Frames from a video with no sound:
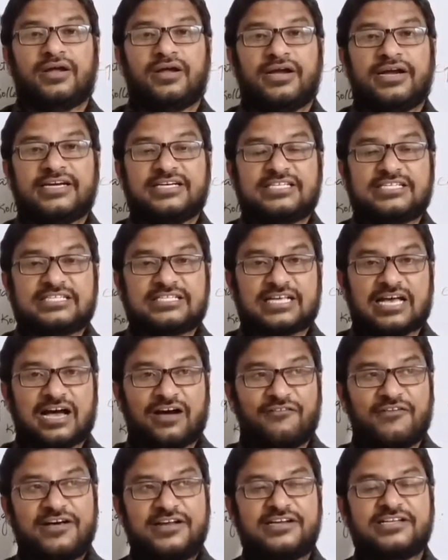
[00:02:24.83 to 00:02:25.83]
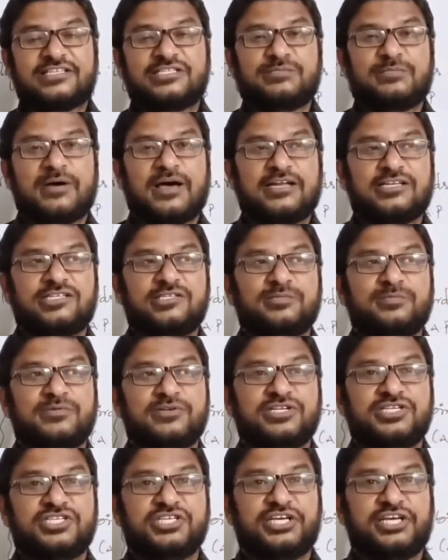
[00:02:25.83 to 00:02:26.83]
it's our
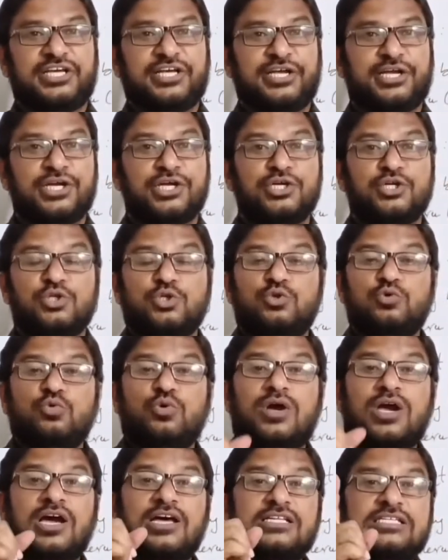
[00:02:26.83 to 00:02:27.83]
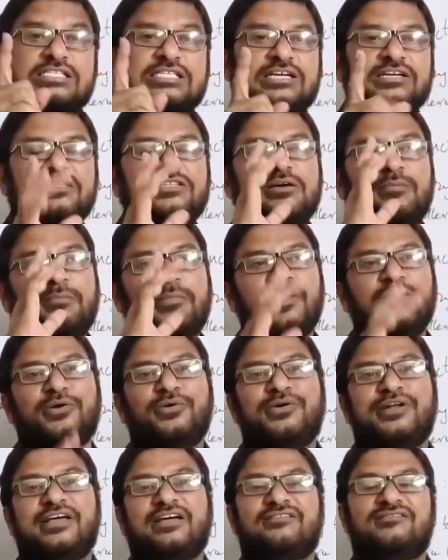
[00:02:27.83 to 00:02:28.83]
responsibility to conserve the
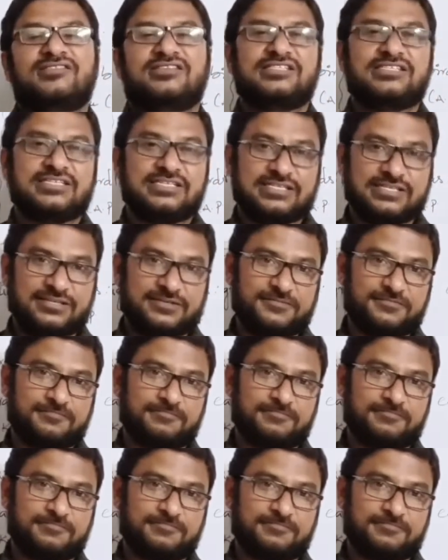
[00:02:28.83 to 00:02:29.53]
biodiversity,